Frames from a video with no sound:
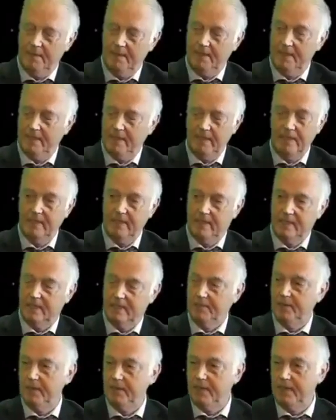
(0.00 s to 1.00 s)
I mean, there's endless
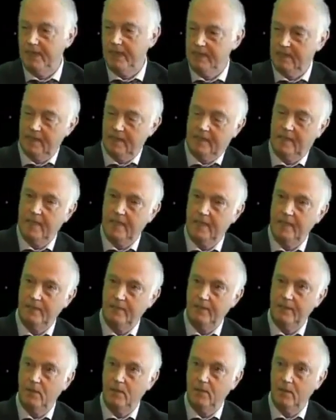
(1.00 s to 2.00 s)
dispute: is this
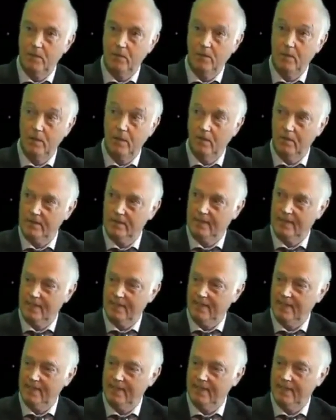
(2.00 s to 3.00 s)
genuine or, or
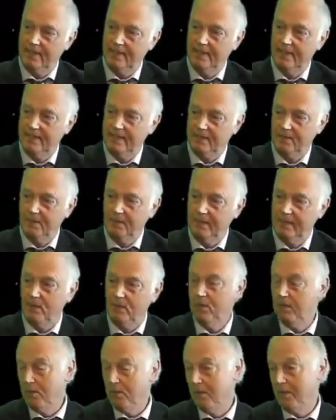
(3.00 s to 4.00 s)
not? Uh, that's
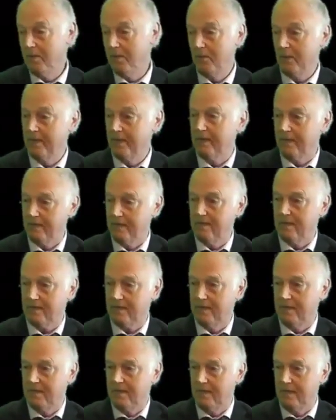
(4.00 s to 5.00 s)
what all the world
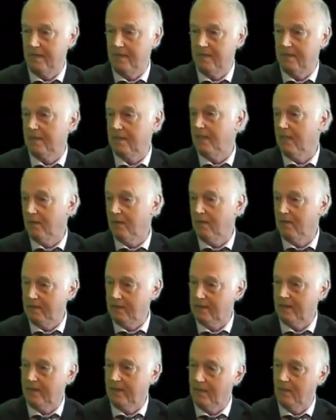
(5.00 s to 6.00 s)
wonders: is there
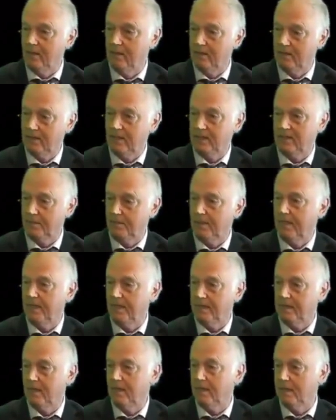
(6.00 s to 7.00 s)
or is there not such a
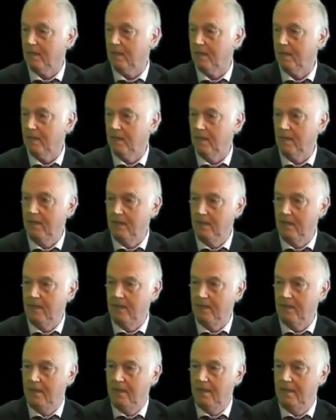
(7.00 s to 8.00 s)
plan going on?
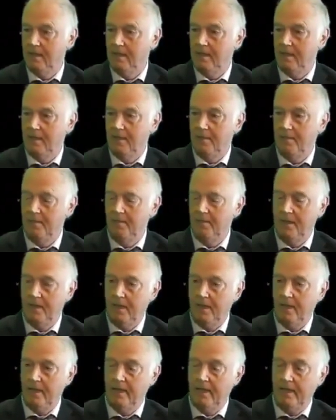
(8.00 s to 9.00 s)
Mm. Um,
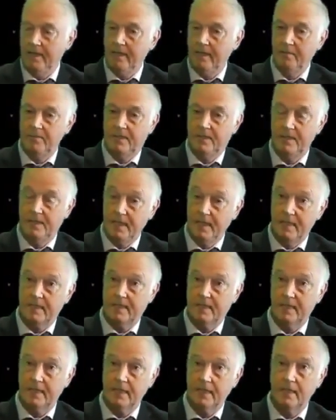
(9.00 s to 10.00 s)
and I'm
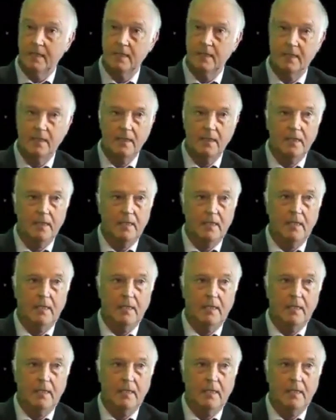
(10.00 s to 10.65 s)
suggesting that